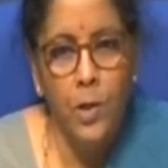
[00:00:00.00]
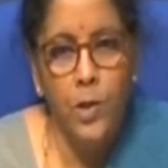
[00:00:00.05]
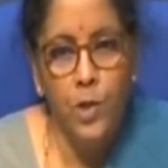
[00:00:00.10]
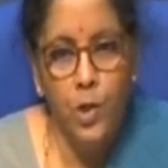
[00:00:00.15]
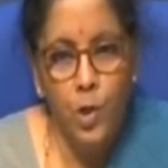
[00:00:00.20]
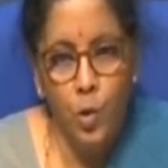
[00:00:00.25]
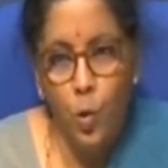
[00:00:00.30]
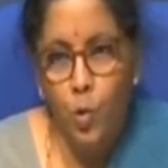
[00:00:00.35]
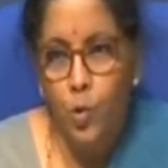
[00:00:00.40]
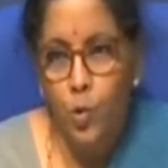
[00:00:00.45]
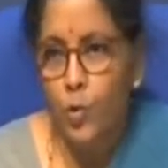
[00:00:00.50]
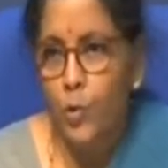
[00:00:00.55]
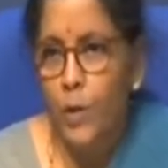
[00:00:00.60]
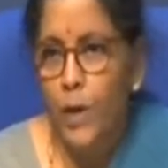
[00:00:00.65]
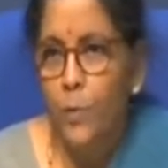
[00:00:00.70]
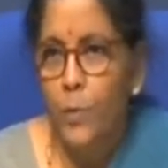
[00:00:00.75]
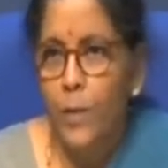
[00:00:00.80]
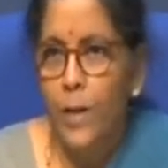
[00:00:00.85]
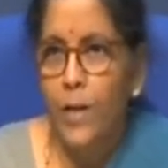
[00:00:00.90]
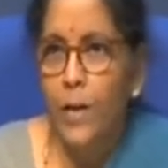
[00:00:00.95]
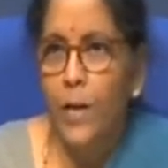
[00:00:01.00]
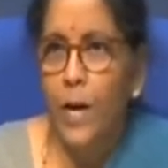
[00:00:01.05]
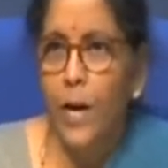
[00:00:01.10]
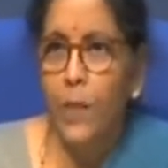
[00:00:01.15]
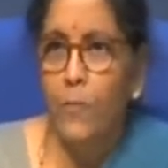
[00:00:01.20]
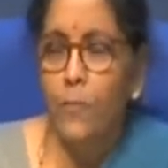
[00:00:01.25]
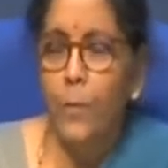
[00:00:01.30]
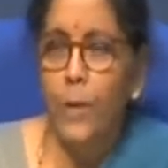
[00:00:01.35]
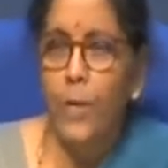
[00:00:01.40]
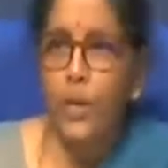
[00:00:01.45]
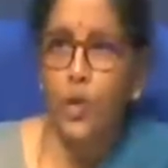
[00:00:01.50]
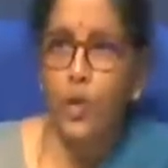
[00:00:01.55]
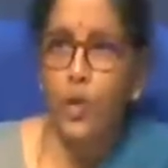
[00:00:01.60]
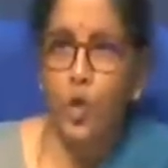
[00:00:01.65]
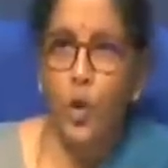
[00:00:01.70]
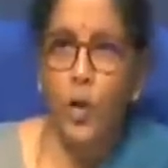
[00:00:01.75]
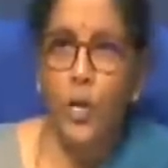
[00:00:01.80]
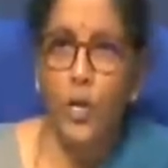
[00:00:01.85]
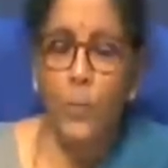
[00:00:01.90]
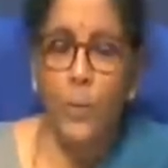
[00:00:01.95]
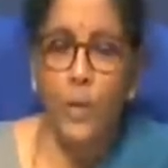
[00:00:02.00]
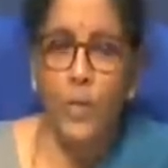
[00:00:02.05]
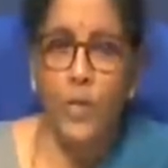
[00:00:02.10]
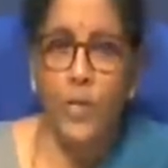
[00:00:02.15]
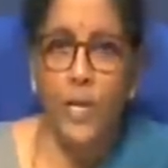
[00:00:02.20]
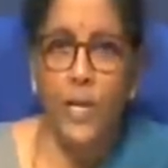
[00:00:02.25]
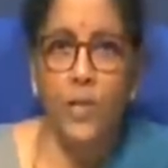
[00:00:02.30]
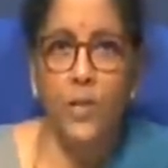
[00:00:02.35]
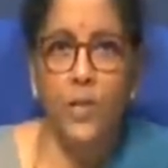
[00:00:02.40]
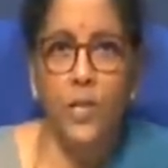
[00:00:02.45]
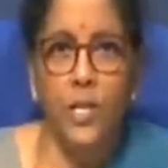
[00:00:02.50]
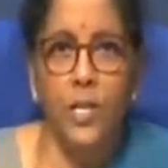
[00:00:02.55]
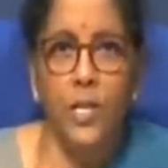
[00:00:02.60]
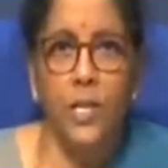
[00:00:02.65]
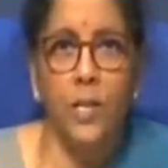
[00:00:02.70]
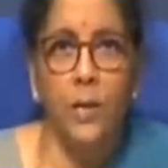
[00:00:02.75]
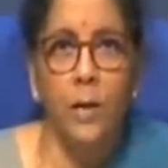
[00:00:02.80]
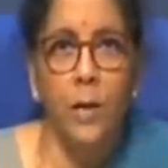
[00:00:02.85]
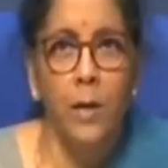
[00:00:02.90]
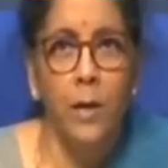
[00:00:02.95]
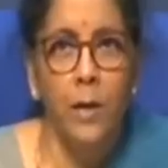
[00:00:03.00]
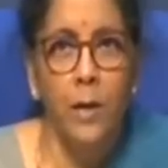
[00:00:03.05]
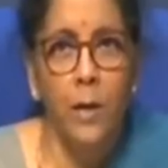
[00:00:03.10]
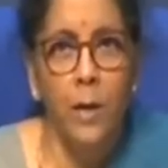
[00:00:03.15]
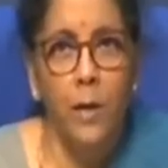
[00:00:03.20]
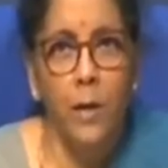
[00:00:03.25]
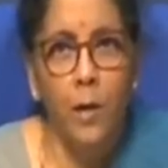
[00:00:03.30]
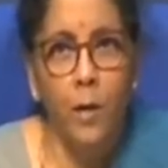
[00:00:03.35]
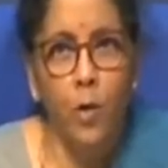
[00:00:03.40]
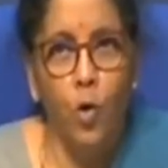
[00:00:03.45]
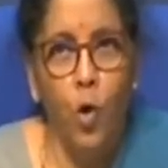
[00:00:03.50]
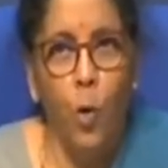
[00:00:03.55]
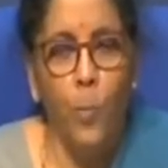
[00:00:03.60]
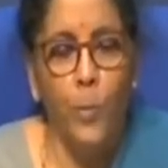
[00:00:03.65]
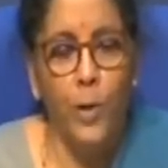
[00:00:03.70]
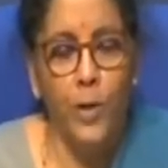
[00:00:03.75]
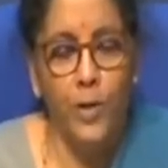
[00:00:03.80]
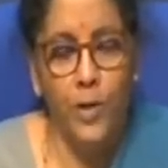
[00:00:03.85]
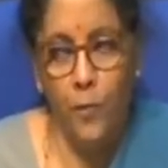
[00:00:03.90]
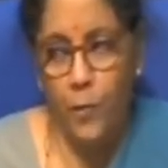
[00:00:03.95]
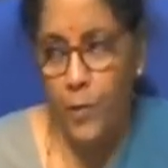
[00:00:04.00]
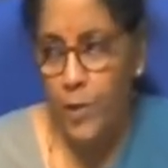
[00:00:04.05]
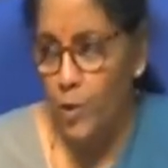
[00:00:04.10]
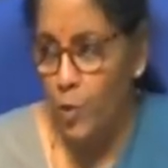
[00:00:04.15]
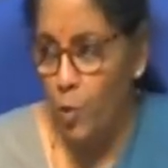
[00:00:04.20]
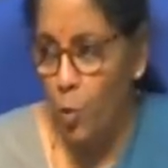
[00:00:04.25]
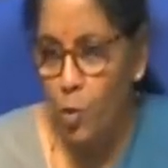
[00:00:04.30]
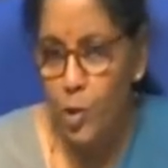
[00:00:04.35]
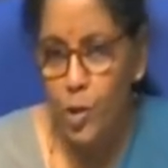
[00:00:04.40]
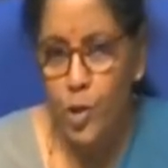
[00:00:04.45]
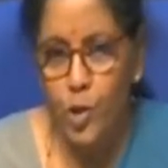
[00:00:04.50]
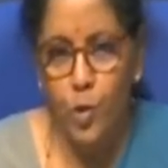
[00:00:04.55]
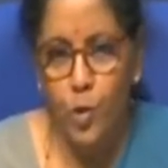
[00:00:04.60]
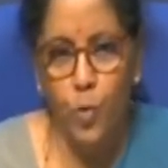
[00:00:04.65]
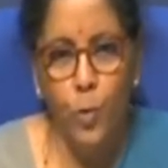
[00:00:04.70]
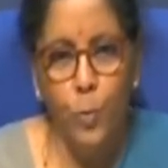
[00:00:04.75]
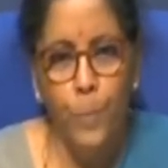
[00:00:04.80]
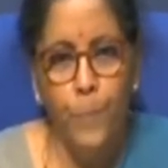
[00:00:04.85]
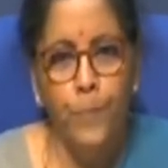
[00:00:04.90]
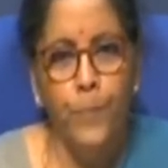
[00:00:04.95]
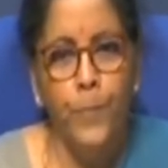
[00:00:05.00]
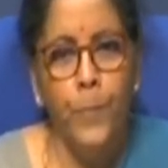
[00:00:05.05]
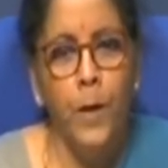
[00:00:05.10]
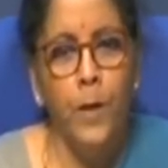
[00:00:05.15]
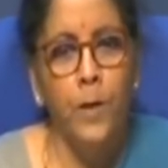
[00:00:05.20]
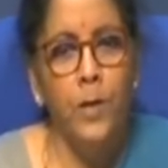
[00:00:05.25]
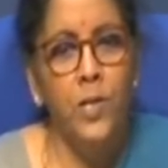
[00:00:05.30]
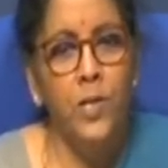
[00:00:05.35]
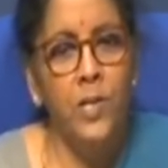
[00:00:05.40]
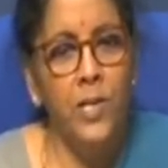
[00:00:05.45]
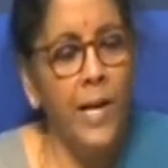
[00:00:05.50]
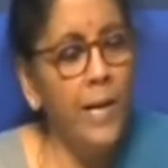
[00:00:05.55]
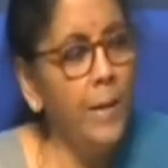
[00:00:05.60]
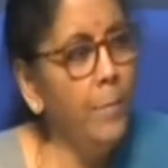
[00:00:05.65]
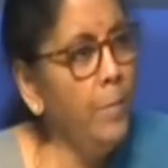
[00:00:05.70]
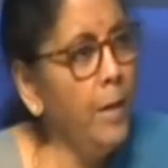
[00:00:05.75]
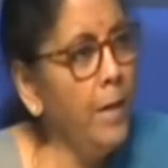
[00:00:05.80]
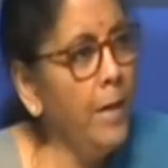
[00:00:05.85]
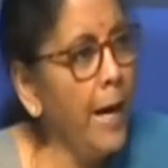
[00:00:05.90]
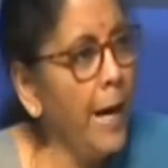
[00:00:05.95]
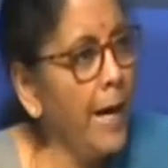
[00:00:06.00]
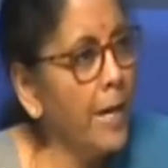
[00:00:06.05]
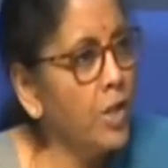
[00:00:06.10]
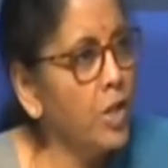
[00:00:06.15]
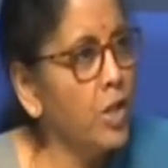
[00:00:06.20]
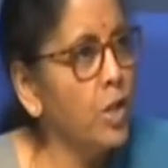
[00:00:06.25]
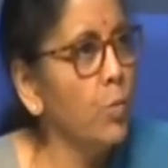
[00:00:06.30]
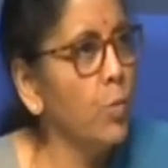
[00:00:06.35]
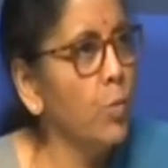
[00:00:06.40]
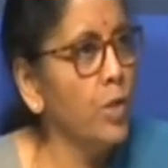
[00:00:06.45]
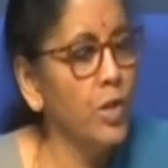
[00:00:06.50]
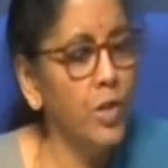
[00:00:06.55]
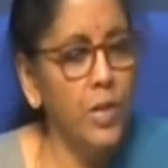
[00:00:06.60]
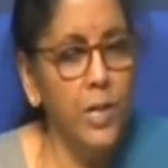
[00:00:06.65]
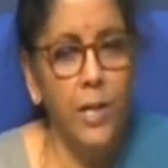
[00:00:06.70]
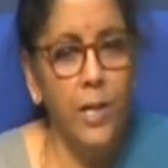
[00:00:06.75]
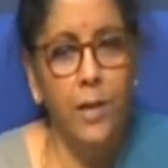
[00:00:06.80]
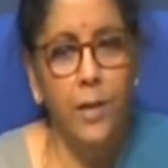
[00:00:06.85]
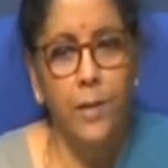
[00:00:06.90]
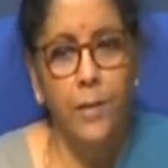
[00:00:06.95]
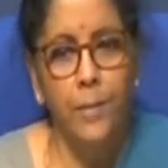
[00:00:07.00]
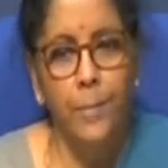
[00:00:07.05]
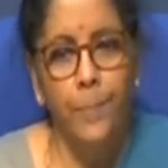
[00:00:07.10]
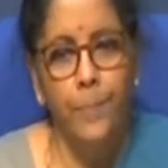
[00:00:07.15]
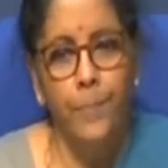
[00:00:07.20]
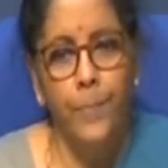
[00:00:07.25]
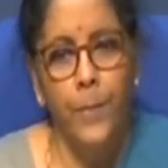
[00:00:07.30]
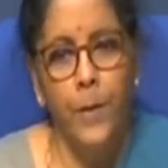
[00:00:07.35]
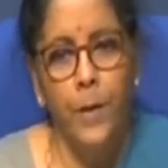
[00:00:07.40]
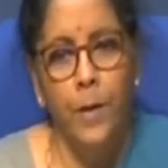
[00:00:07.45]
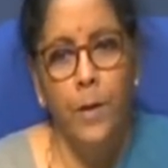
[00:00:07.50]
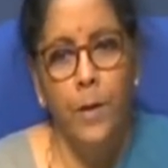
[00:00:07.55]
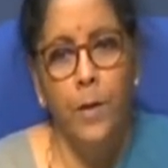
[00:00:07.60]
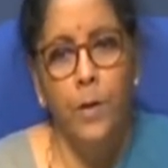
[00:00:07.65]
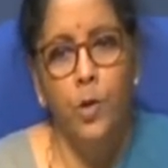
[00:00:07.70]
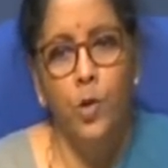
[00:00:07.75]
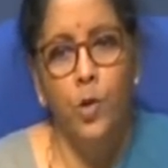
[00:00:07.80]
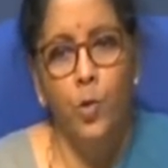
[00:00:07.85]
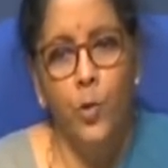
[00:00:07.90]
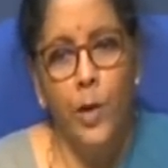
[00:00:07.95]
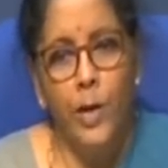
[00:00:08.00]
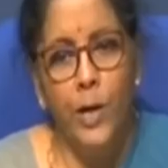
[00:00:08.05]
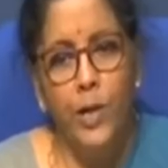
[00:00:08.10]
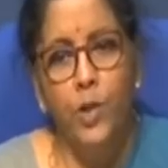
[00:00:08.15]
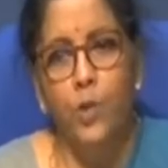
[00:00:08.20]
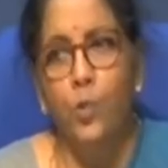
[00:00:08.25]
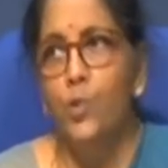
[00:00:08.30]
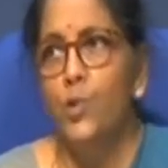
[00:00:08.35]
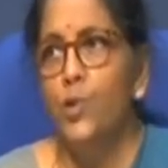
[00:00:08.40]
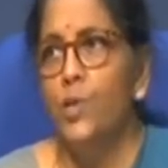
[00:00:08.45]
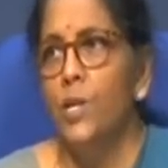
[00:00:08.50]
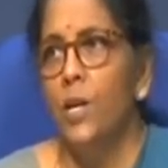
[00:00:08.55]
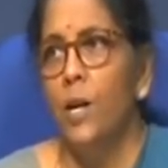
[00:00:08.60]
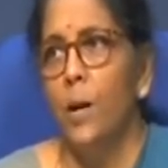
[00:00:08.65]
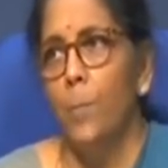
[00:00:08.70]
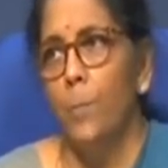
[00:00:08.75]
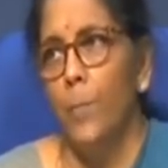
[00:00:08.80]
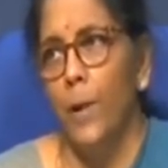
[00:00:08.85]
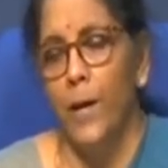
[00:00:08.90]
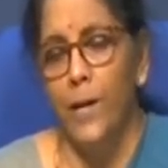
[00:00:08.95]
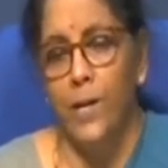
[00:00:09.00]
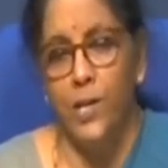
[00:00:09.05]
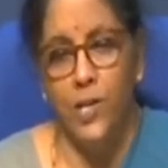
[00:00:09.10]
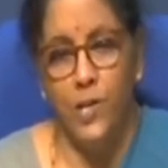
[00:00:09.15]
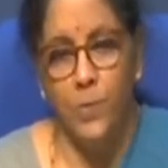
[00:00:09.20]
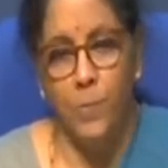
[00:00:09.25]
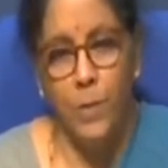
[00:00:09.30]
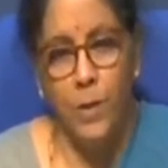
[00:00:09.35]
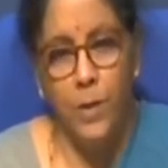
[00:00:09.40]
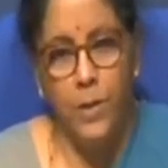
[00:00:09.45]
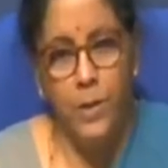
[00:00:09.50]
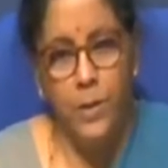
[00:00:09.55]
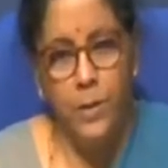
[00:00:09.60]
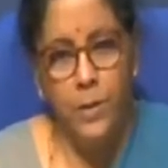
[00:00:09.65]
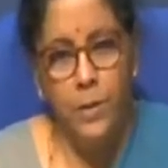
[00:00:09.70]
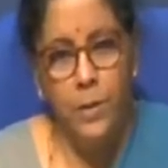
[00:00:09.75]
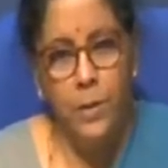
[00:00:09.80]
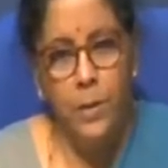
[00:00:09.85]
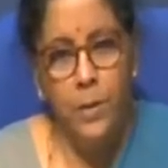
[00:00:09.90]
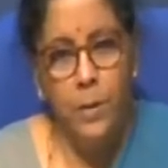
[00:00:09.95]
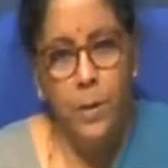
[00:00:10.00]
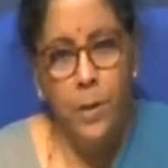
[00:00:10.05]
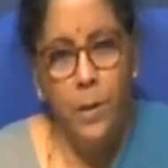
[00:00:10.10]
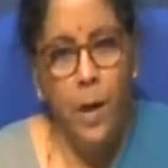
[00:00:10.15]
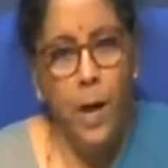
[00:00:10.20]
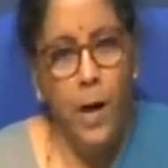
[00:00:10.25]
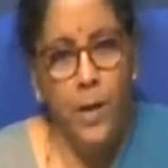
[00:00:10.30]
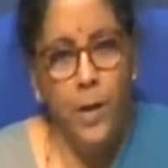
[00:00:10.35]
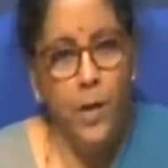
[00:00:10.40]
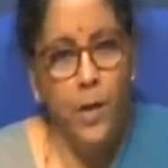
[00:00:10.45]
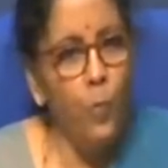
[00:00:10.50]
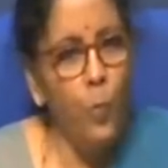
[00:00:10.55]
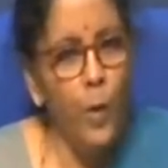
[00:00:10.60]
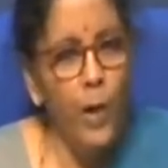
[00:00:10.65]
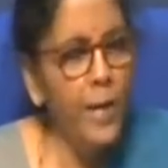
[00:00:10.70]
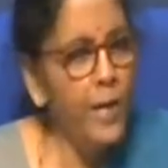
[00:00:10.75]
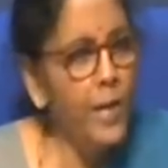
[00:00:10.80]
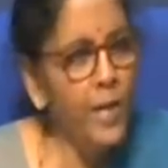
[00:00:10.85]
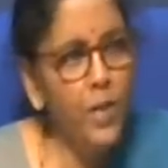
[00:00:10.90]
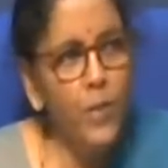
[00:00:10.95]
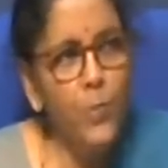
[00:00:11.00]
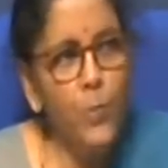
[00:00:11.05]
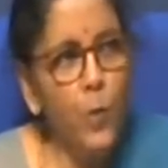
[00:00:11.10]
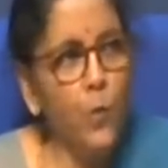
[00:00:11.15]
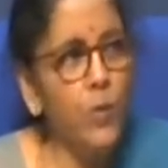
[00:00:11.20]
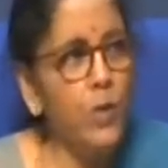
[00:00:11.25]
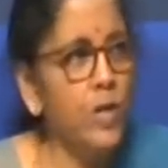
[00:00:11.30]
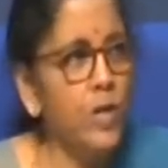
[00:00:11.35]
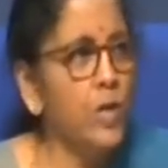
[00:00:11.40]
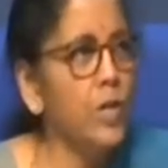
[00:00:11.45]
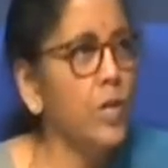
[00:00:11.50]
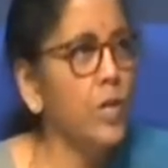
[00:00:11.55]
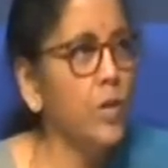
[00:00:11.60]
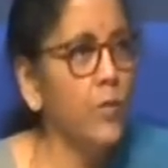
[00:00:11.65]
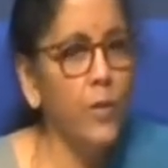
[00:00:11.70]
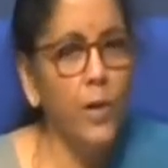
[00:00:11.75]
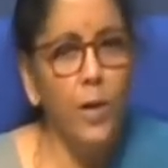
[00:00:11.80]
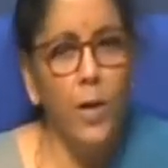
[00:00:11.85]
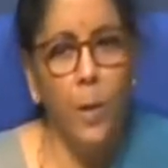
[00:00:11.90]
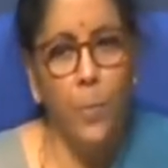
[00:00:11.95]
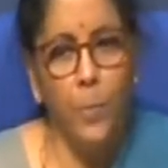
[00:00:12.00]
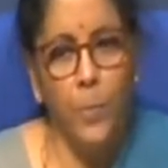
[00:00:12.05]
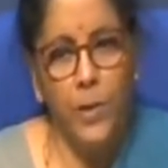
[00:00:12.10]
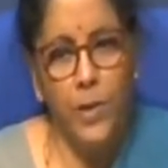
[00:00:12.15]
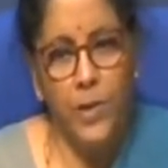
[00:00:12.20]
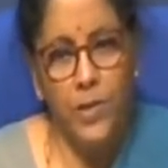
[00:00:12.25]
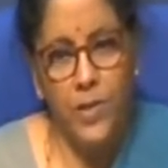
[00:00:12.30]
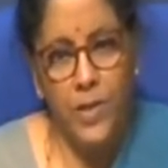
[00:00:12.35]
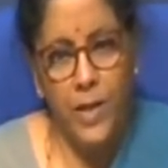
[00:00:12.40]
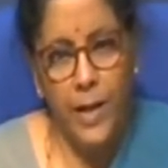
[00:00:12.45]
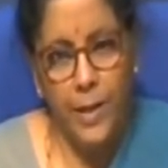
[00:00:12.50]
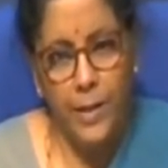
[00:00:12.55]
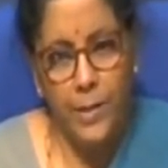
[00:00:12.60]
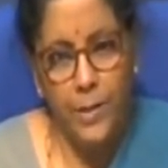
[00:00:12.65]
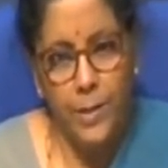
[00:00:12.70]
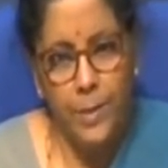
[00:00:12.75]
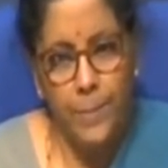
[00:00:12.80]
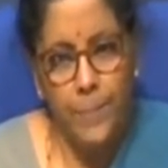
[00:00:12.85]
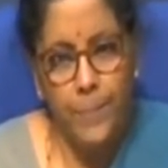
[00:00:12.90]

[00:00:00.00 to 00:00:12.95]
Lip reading: So today we have been joined by Secretary Corporate Affairs also. Timely action was taken to reduce the compliance burden under various provisions of the Companies Act.